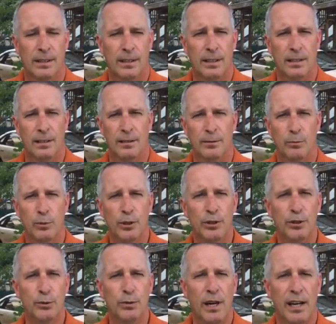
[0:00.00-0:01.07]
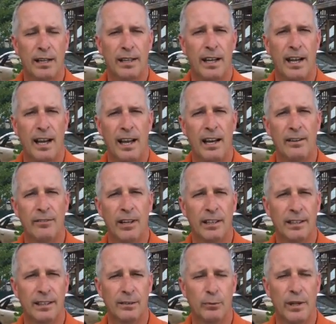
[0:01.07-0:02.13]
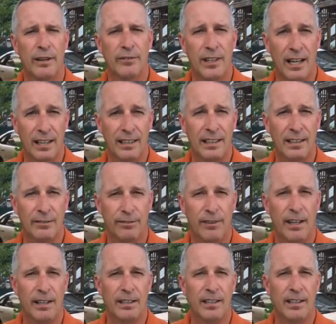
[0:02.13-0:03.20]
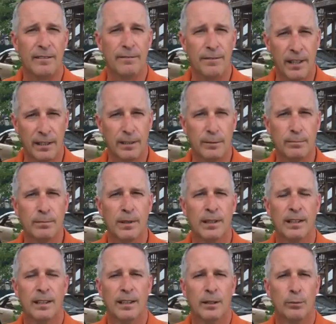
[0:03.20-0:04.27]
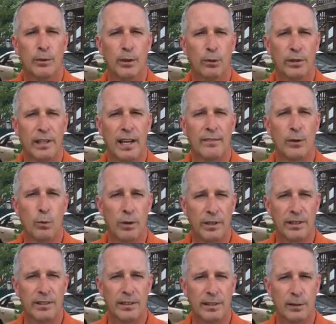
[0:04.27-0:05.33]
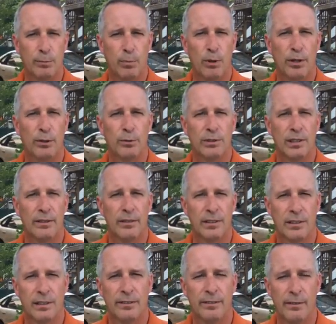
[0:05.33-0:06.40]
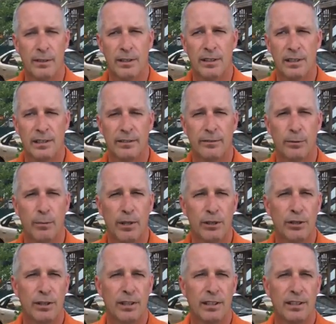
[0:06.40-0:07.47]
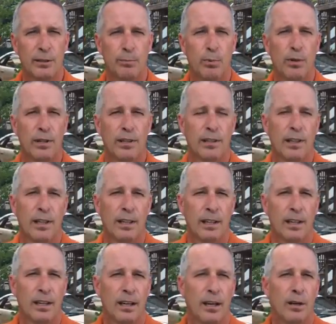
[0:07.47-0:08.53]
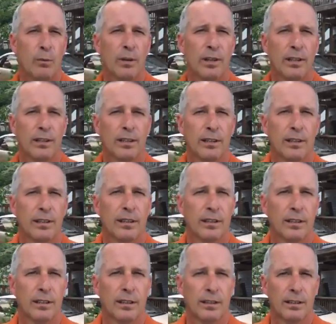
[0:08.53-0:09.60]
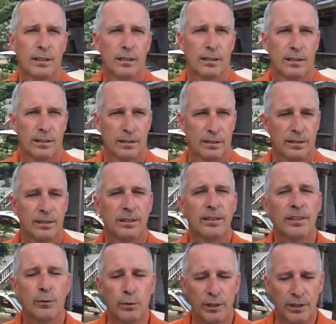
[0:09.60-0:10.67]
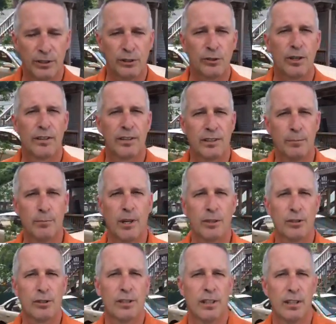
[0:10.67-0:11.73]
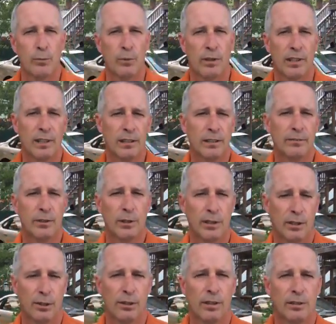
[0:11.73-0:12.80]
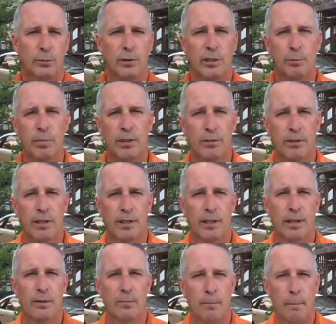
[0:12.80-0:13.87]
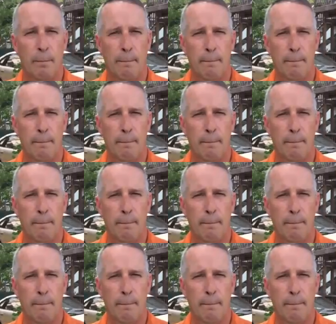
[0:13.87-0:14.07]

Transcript: Um, we do not have I, we have not identified the victim we only have a witness at this point who's given us this, this information at this point. and the witness saw this abduction? The witness saw this abduction, and we're interviewing her as we speak right now.